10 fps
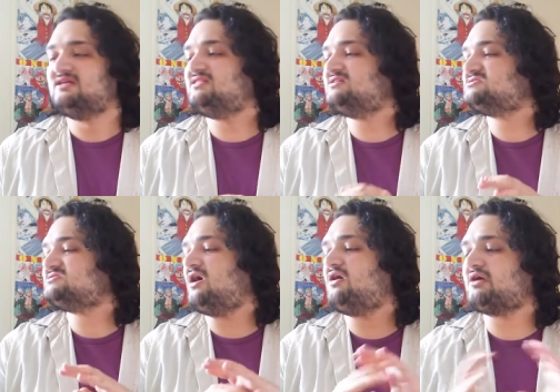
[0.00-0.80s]
There's
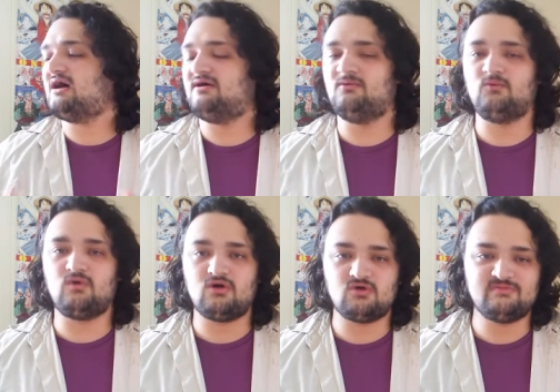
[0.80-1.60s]
all kind of
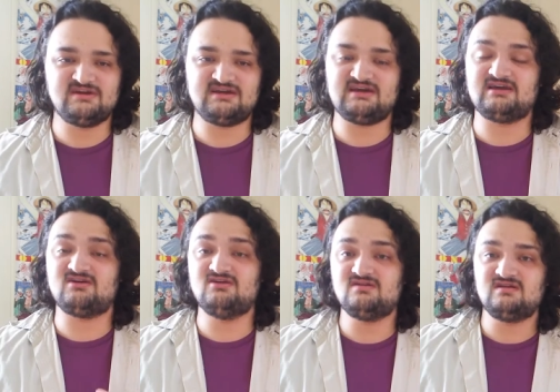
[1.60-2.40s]
world bending it
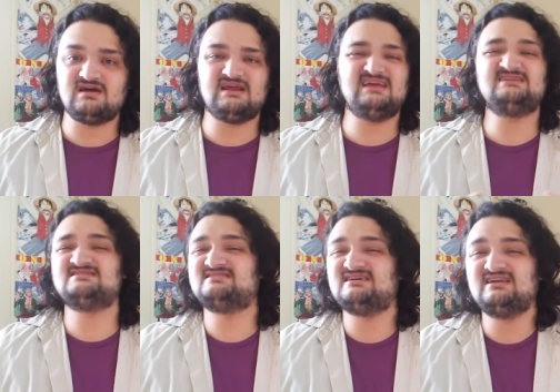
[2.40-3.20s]
could have done, and it
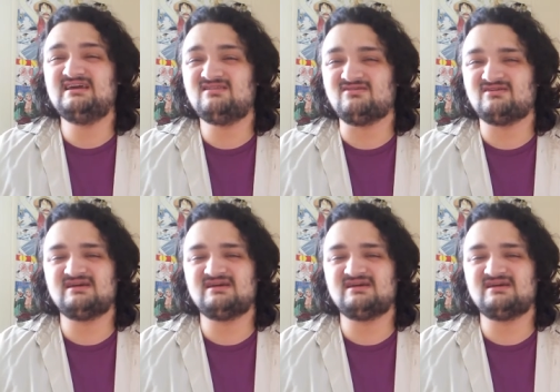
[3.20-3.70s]
just didn't need to.